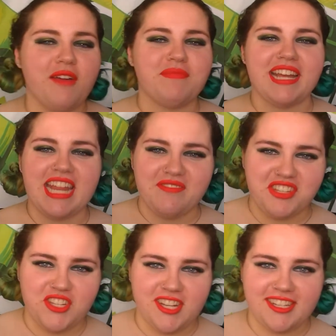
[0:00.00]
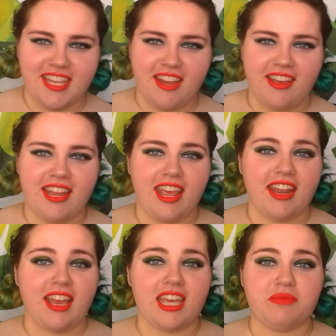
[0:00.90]
My name is Jenna Garrett and
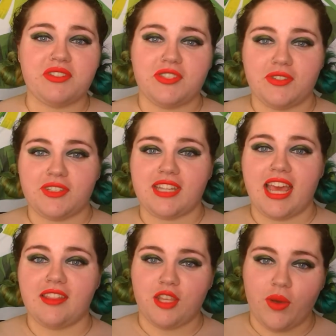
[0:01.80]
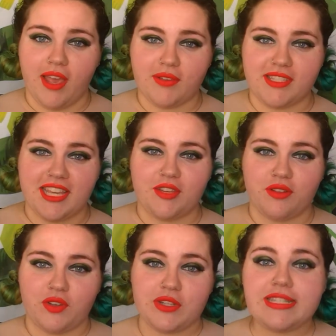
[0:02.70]
I am a student at The Ohio State
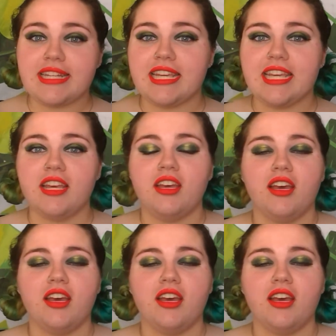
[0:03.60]
University,